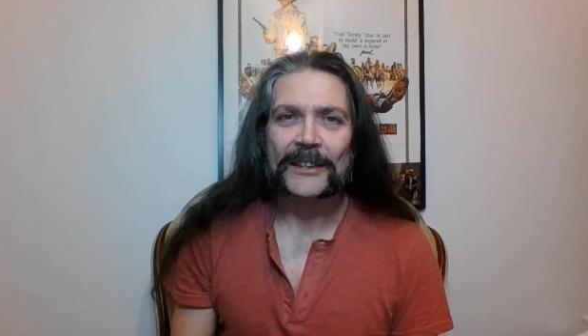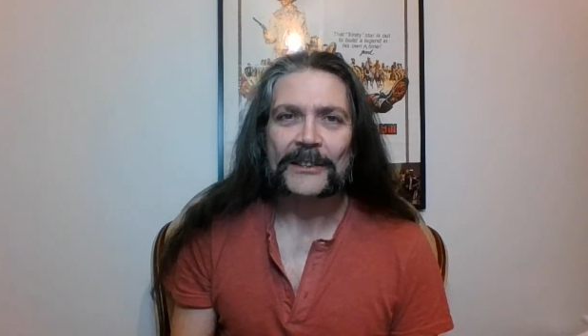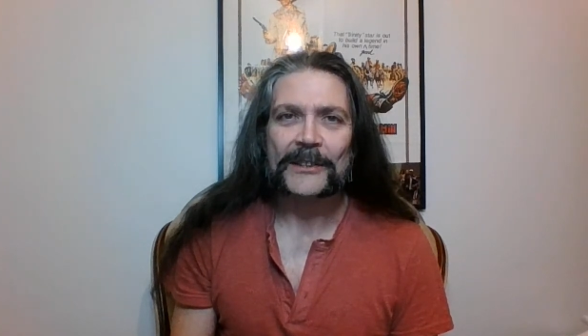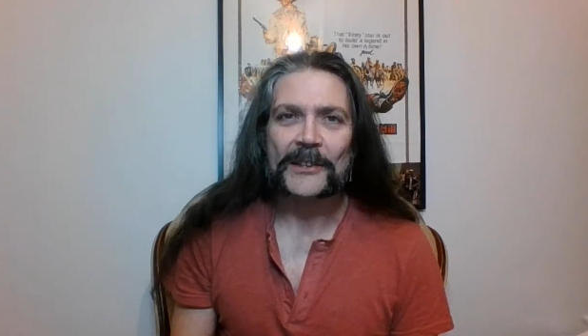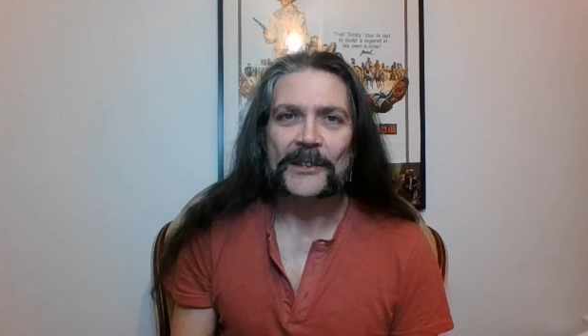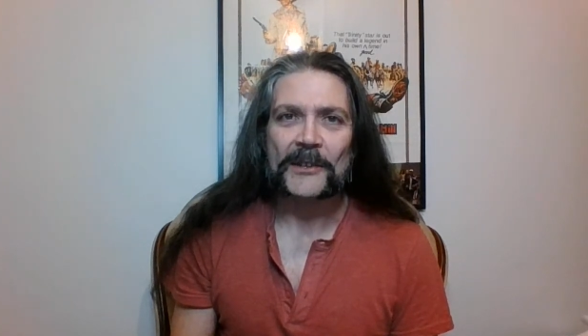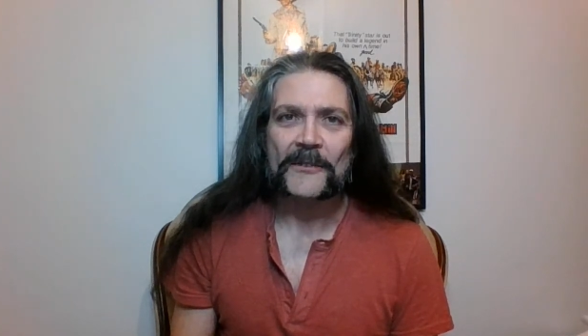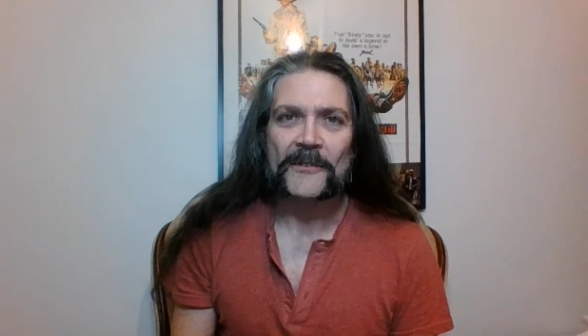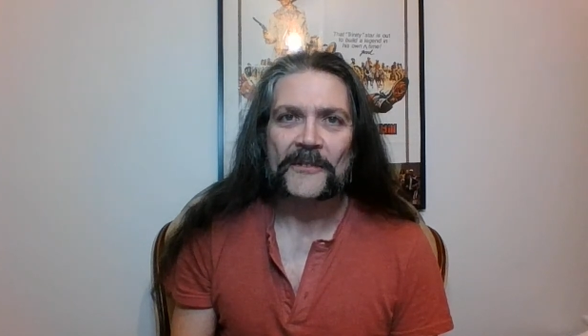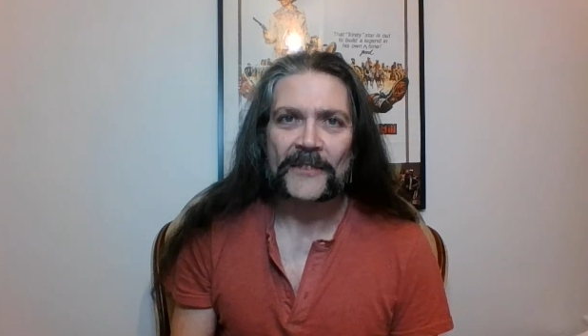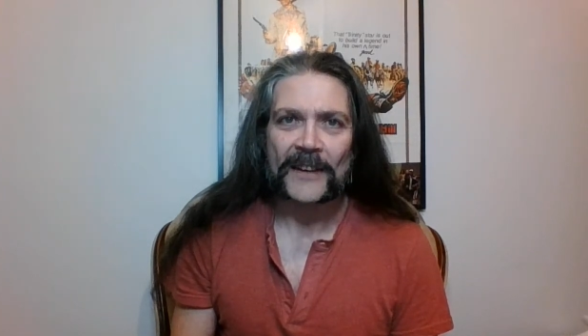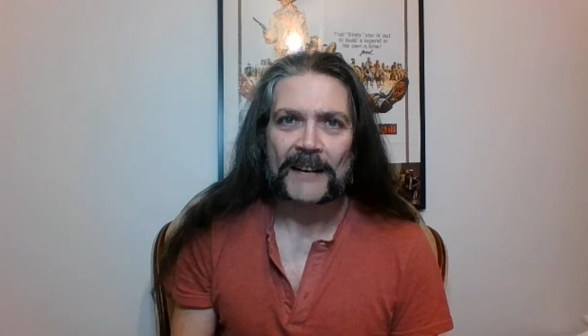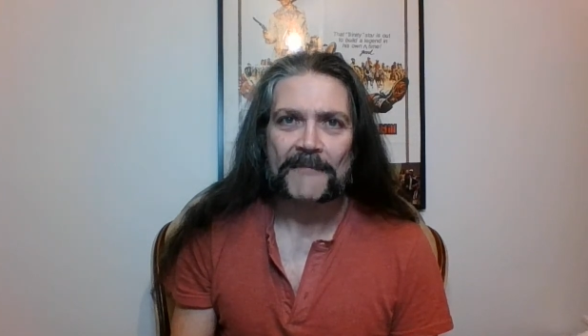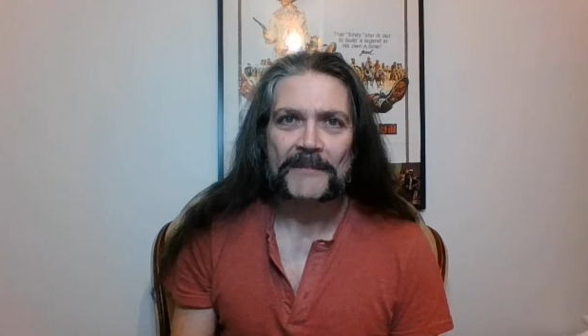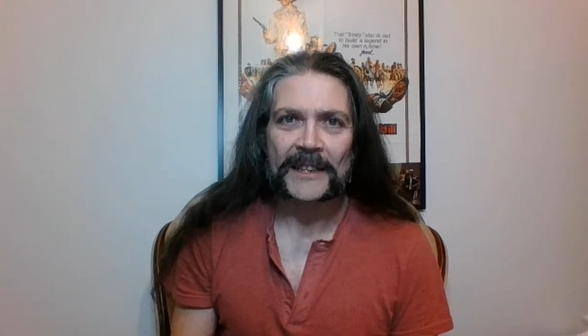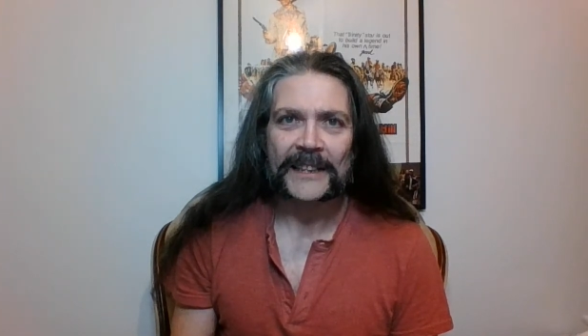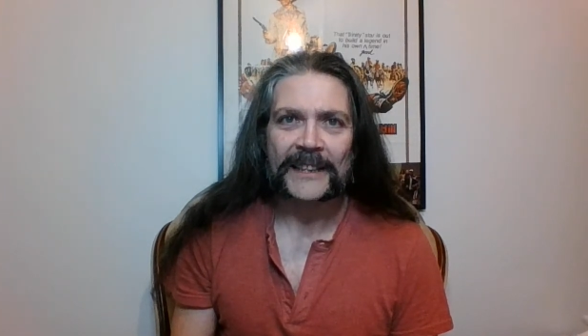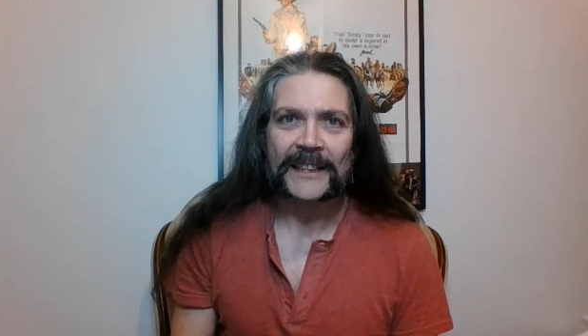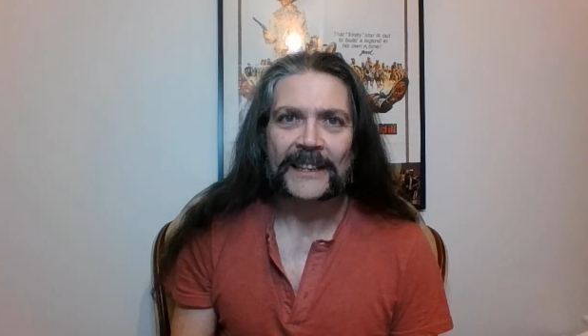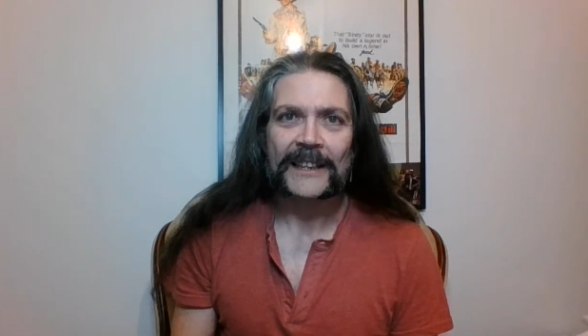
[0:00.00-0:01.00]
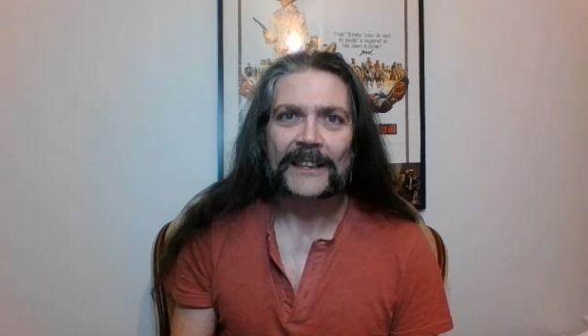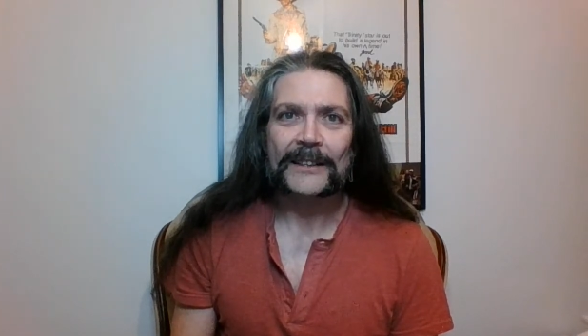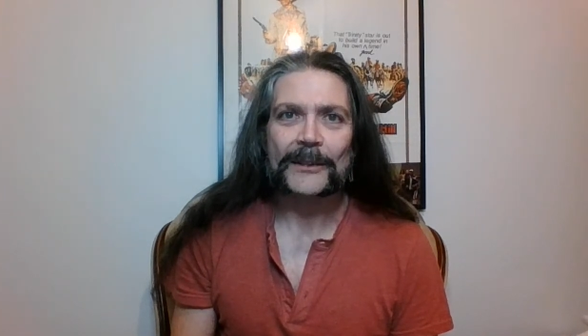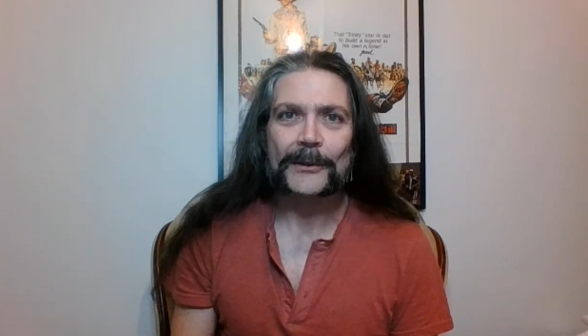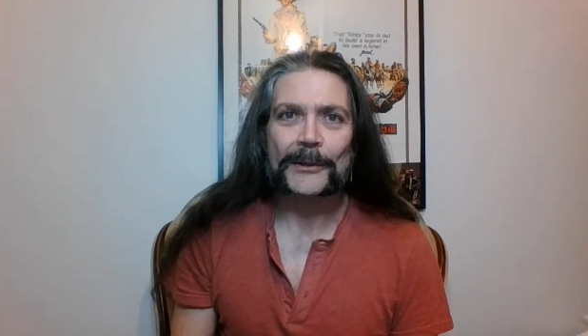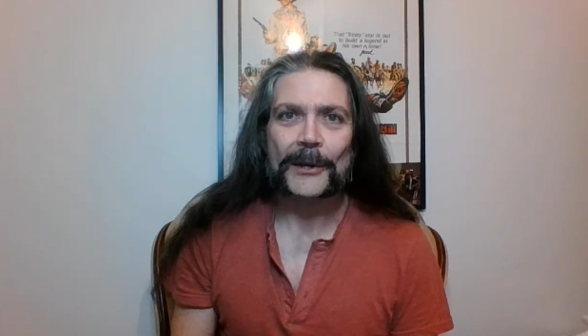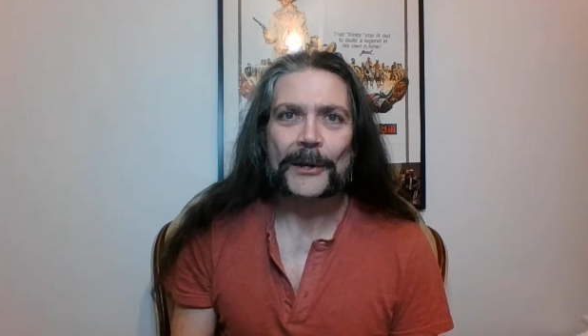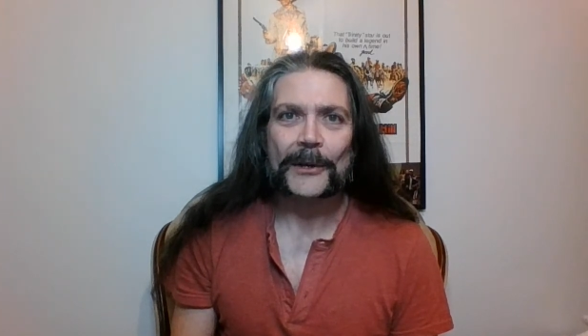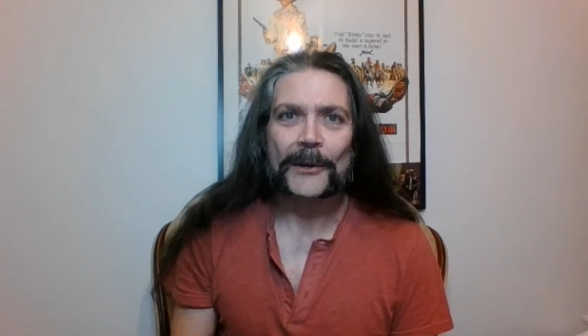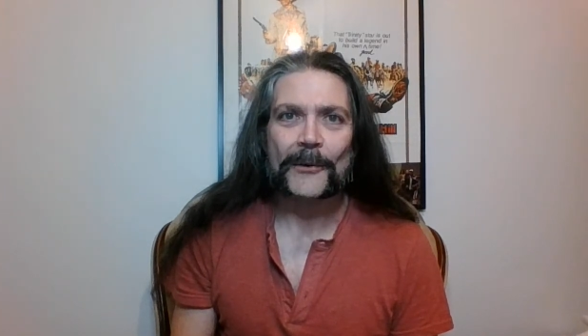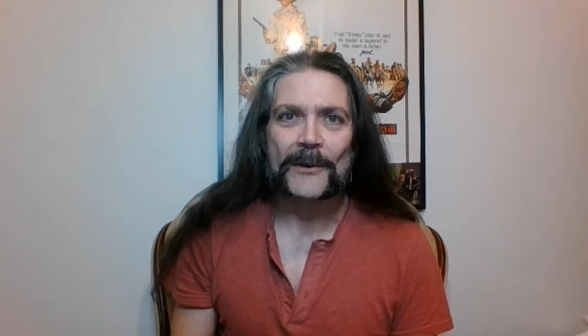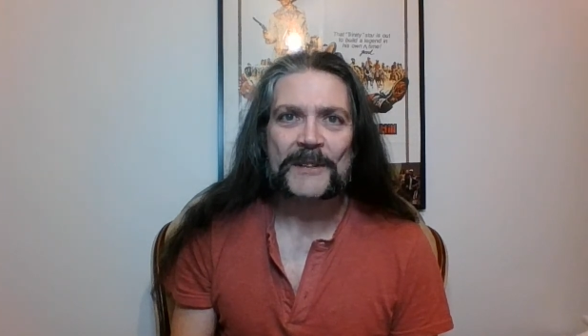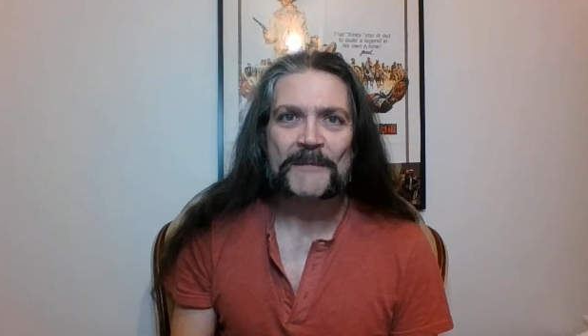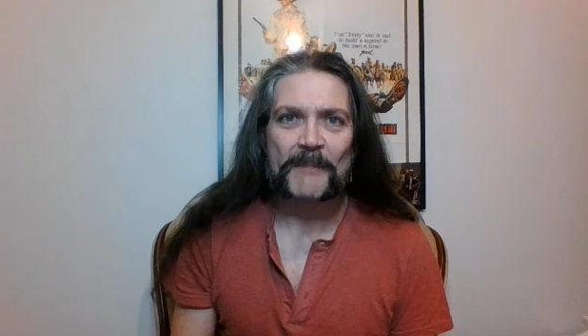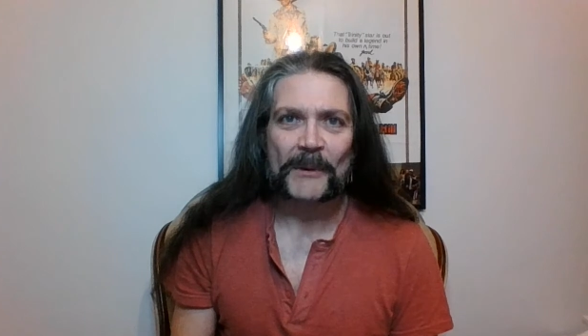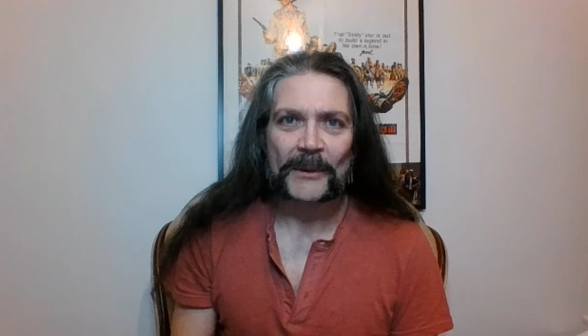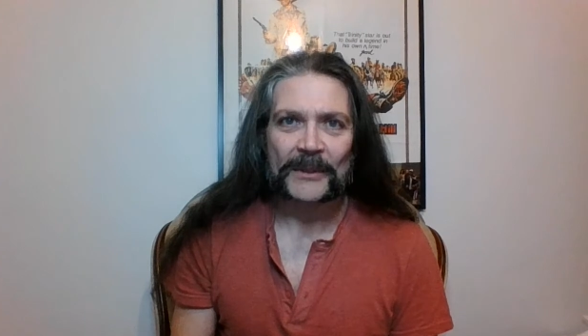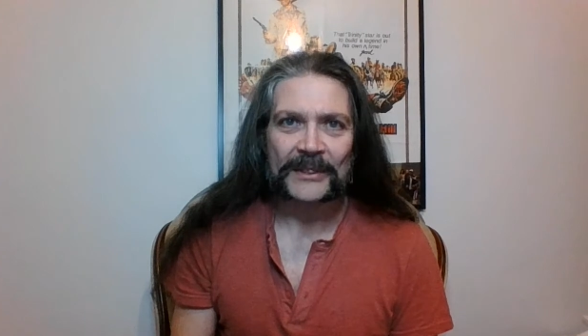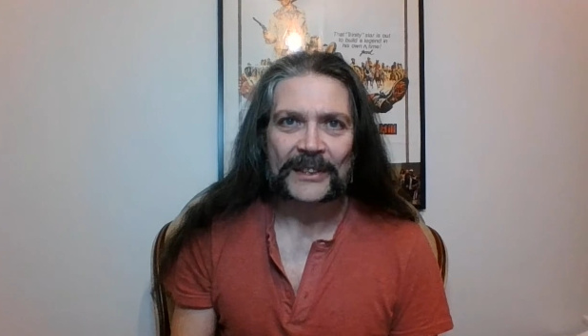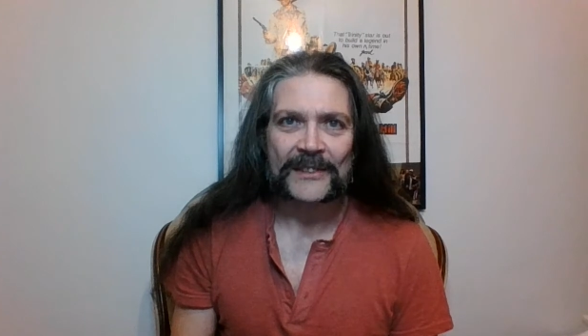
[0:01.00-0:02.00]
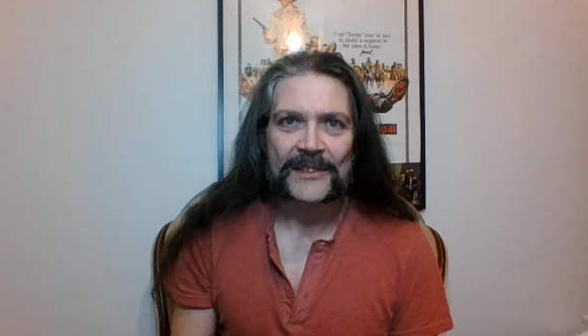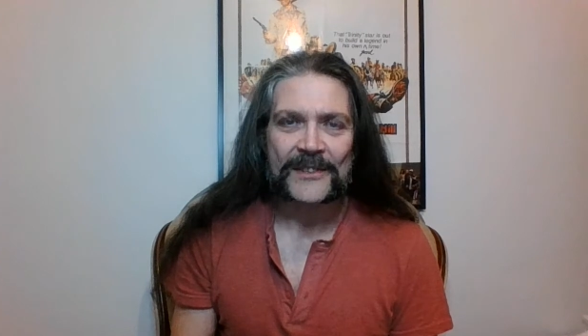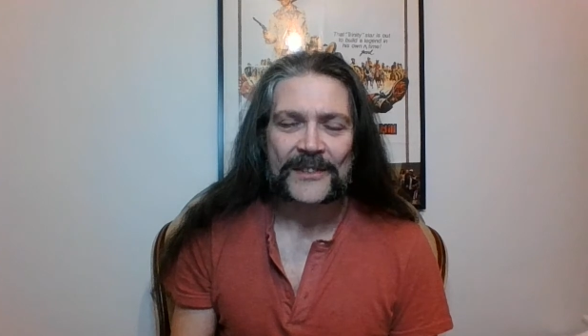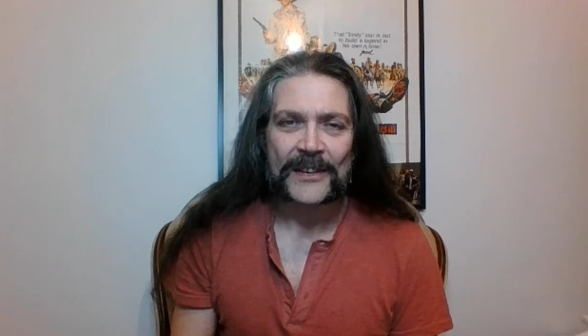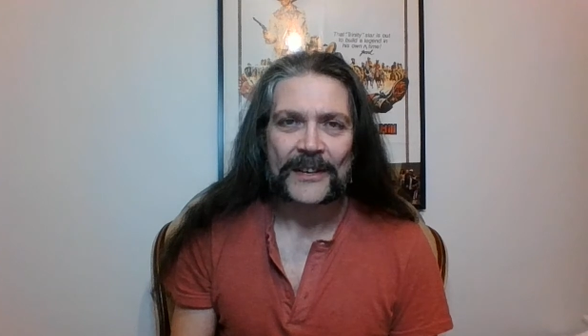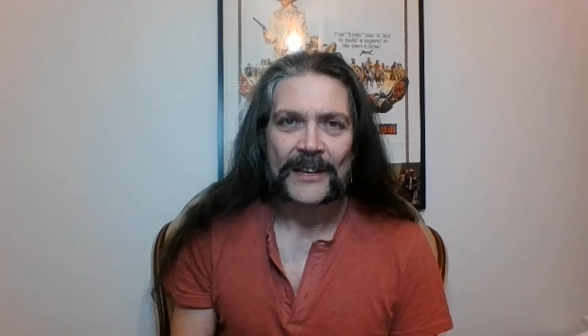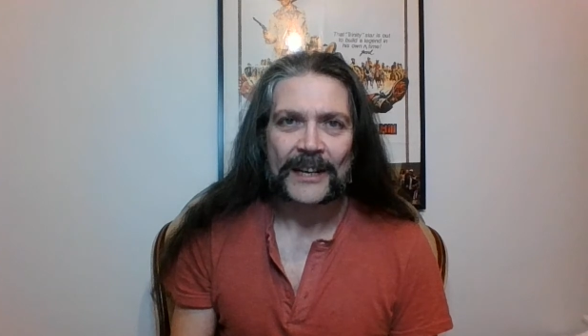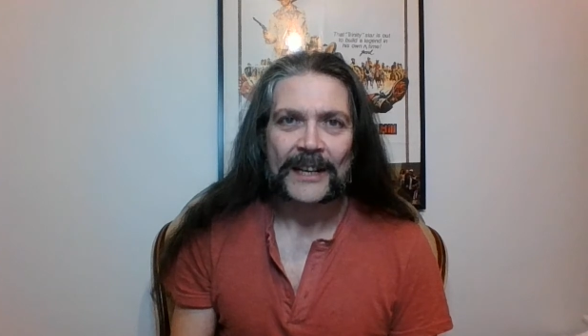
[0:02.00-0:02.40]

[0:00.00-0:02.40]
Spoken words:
to your family, to your correspondence.